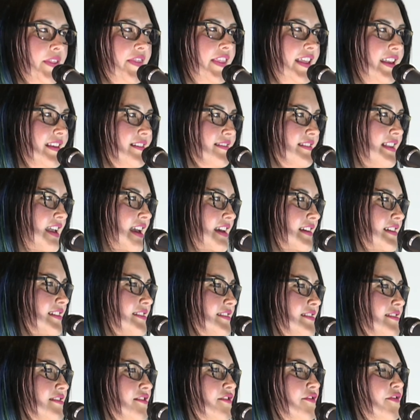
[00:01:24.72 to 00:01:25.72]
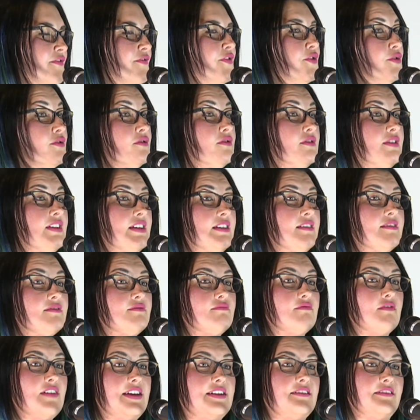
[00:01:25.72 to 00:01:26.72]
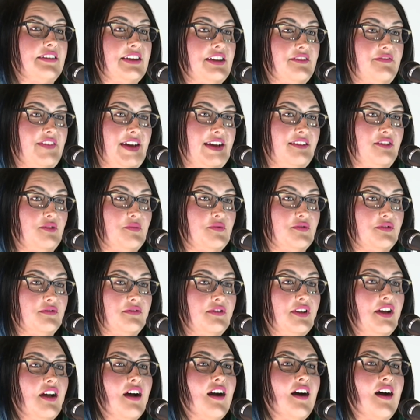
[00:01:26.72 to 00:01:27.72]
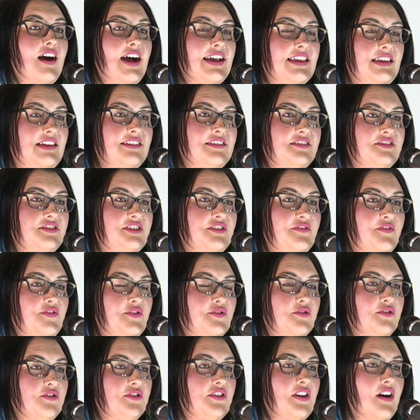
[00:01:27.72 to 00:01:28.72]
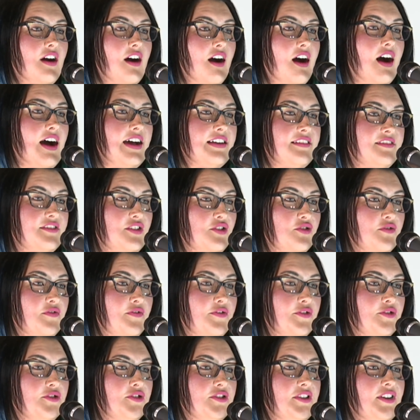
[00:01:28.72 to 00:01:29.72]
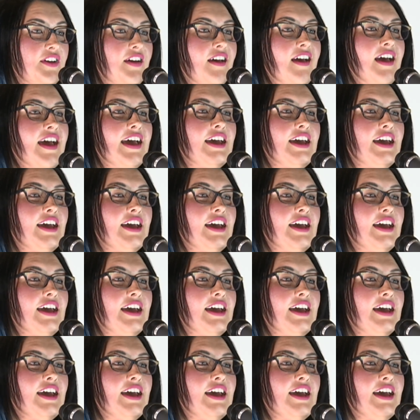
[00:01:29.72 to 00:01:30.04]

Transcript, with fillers: But these days, food is readily available high energy food, high salt food.